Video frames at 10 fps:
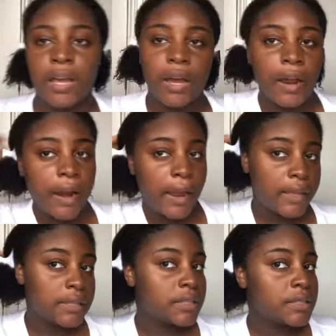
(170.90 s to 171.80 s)

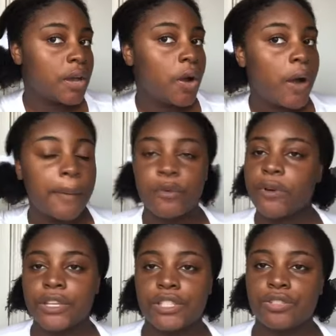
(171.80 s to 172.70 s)
Alright, so I'm
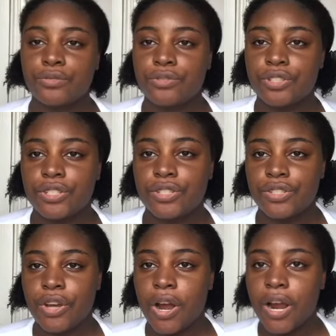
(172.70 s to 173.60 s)
going to
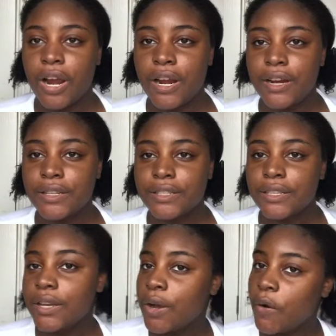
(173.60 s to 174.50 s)

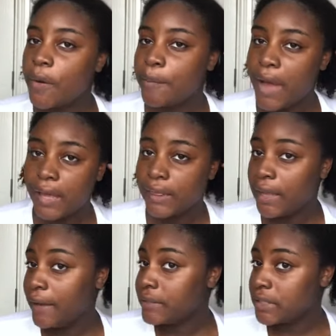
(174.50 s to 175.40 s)
start on my
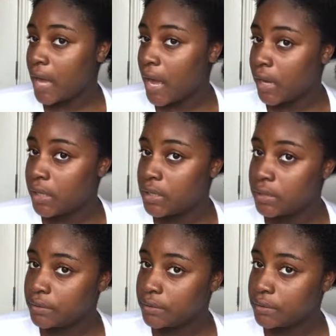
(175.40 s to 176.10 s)
left side,